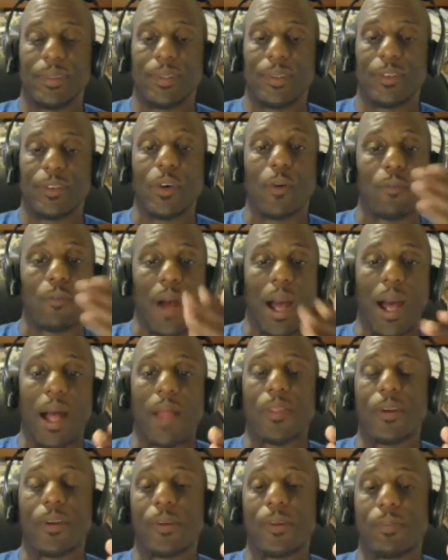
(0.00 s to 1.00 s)
So,
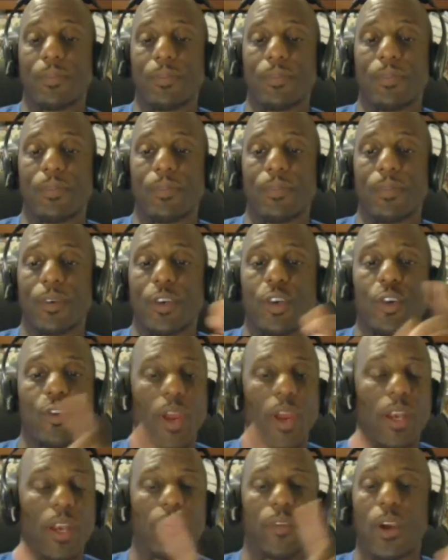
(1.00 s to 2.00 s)
Father,
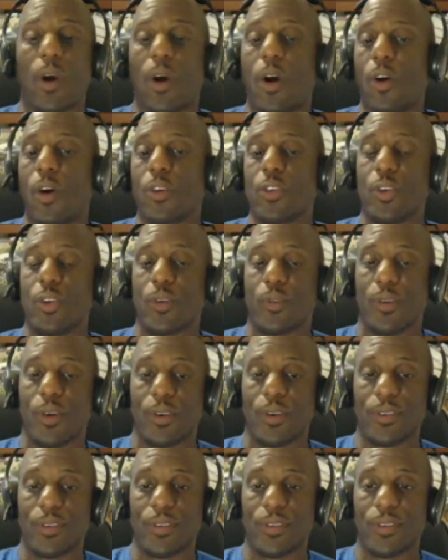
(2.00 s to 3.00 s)
creator of the all
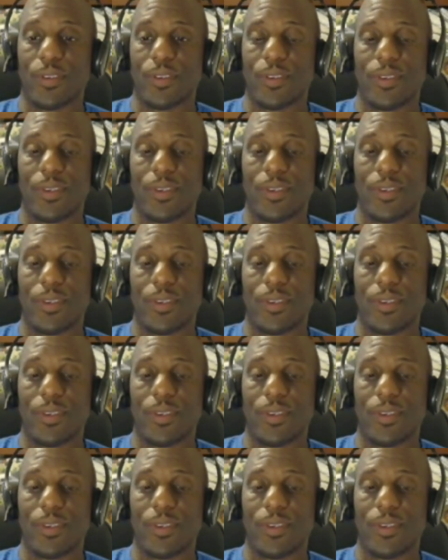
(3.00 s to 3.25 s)
universe,